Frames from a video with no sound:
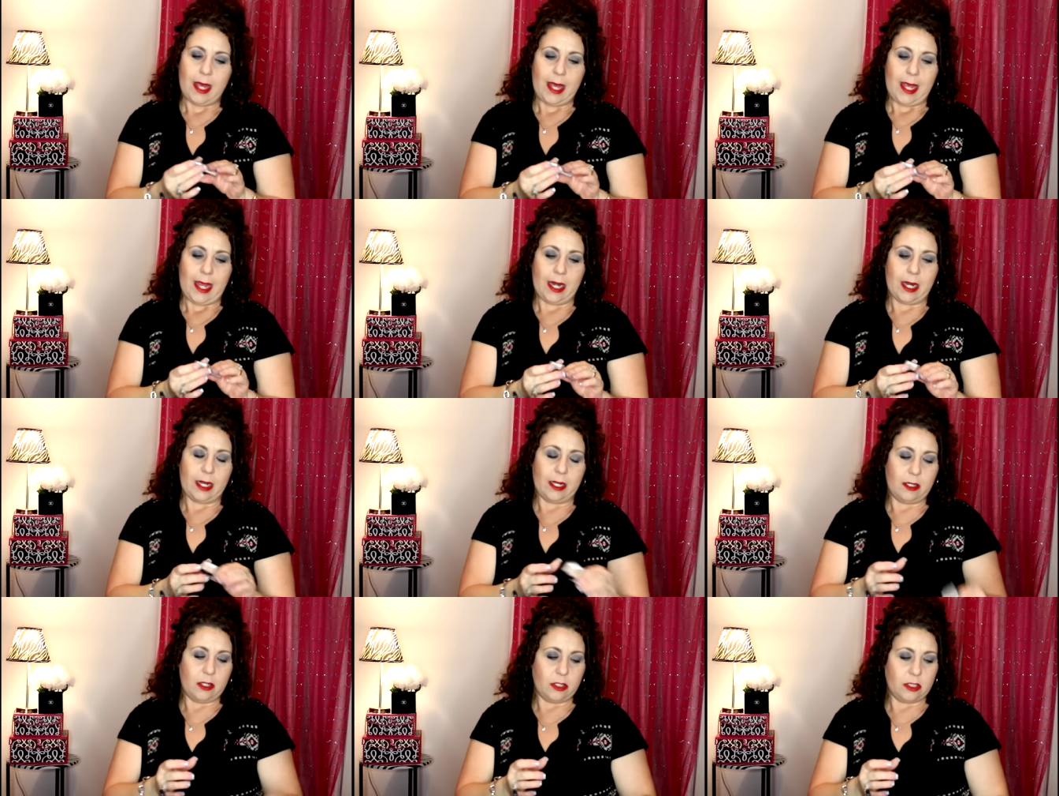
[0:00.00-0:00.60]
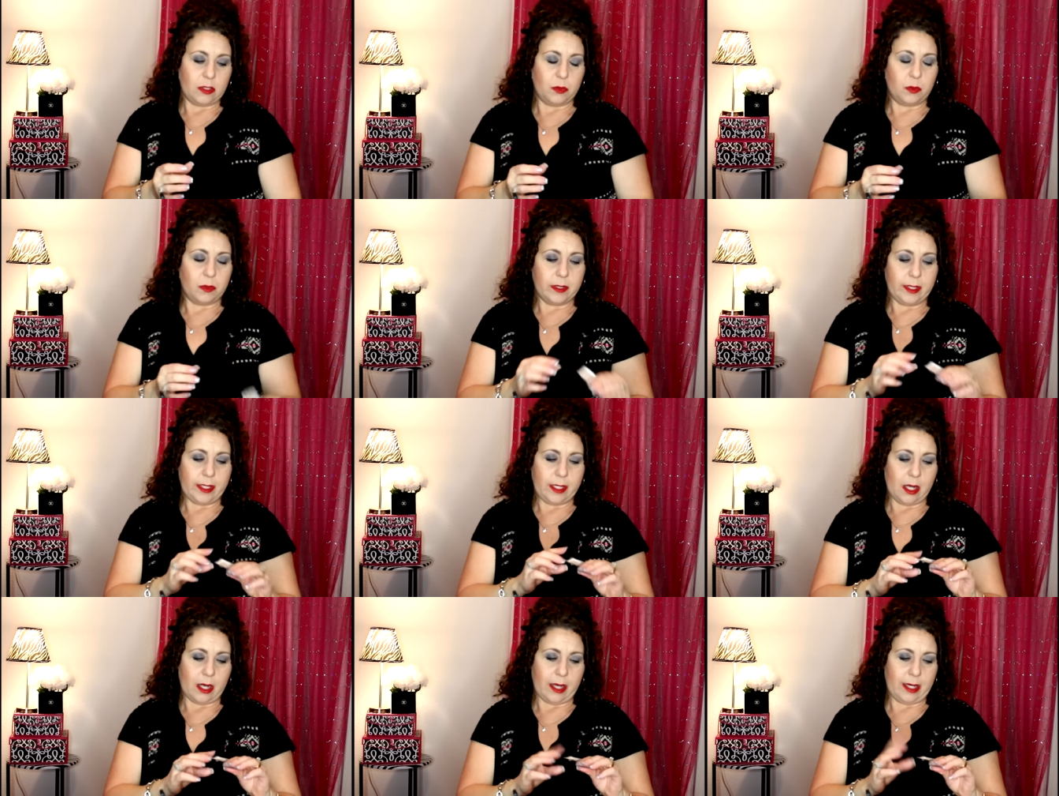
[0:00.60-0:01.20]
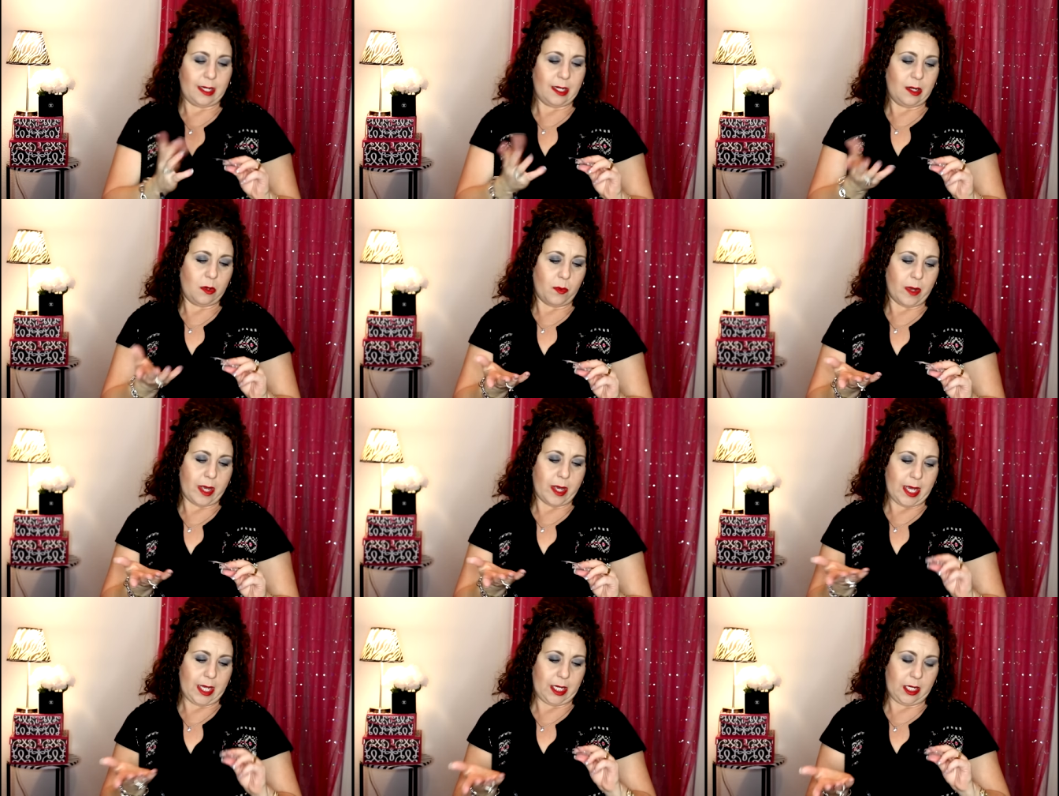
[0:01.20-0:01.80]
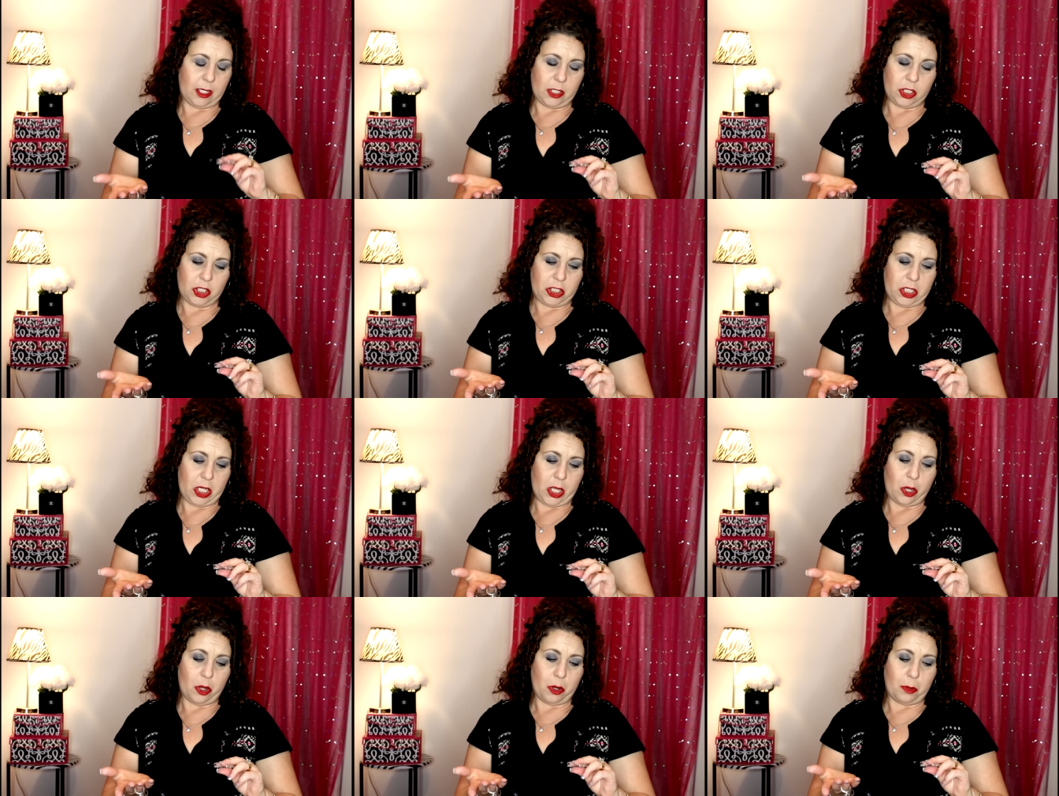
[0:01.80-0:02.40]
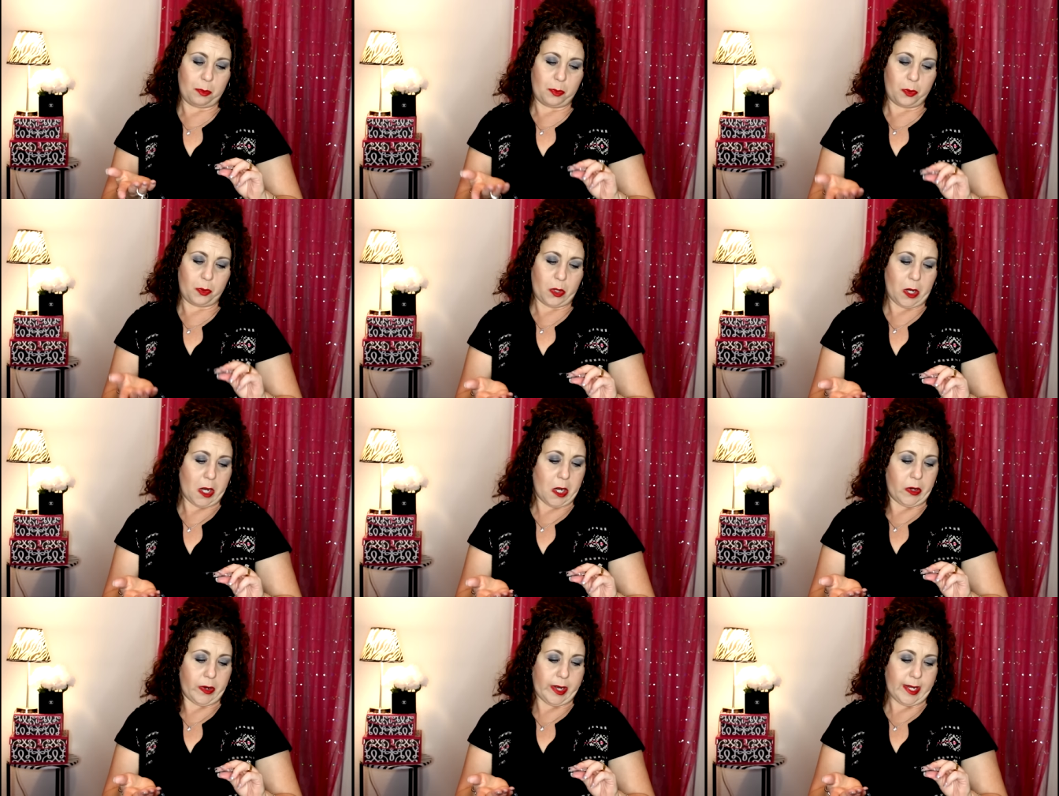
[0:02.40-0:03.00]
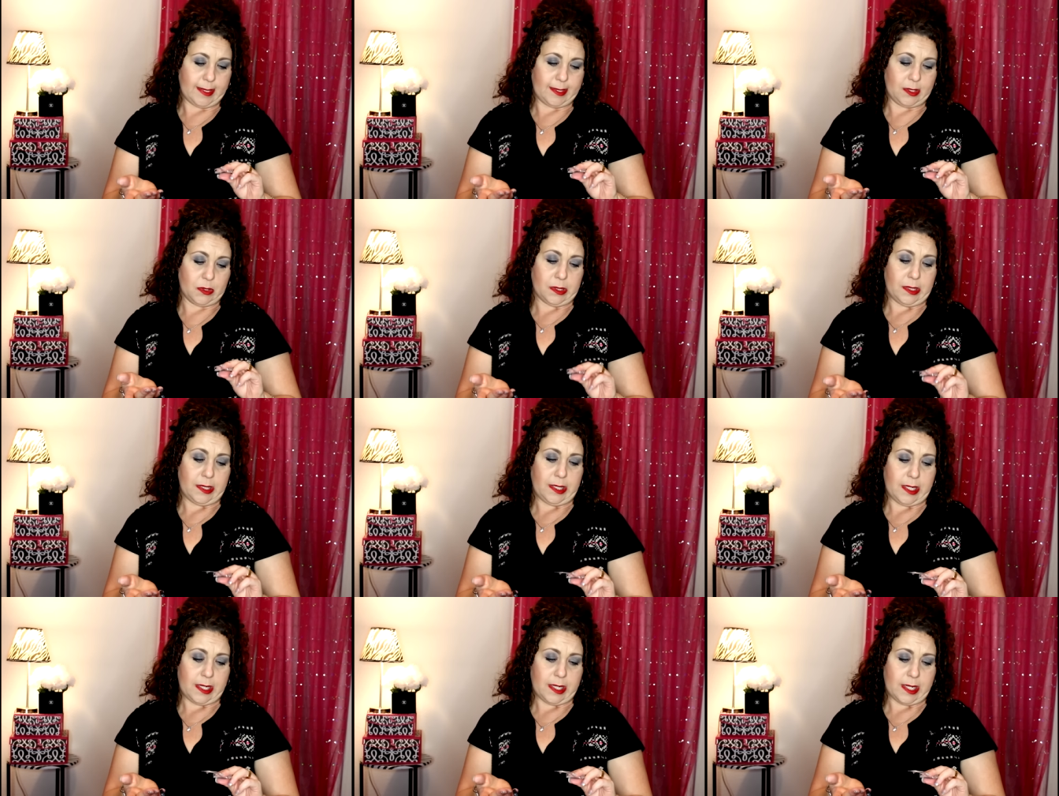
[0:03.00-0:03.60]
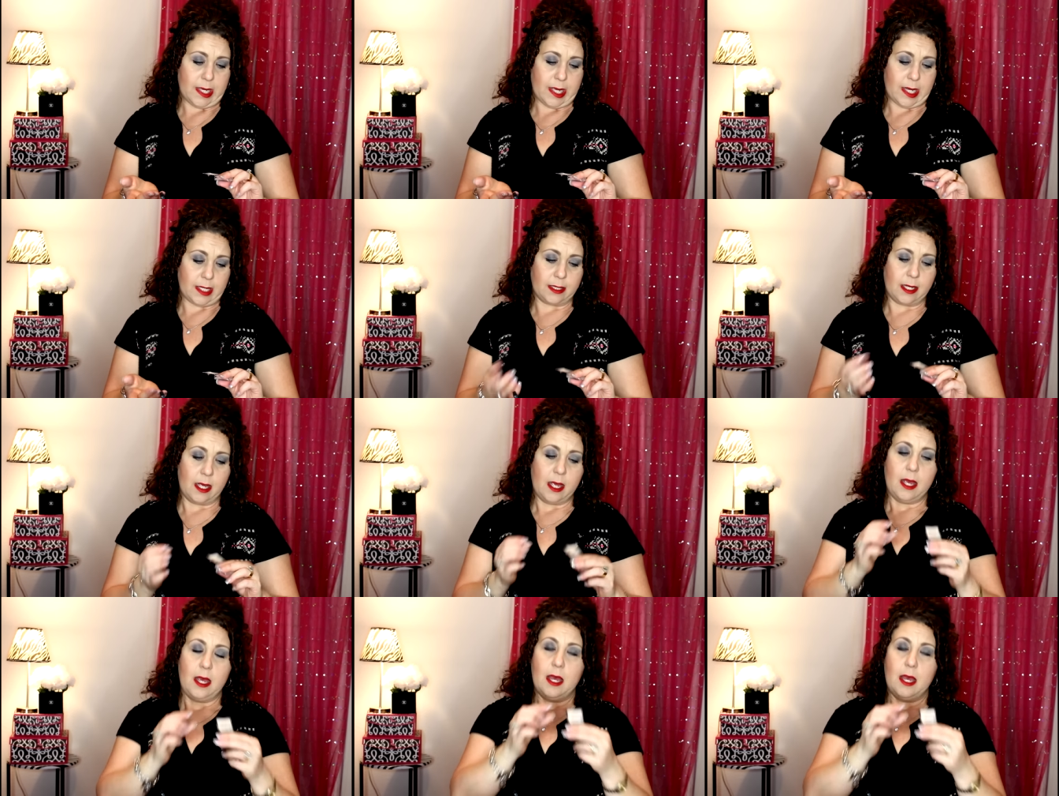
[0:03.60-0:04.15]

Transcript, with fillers: And there's really not any way I could show progress on it,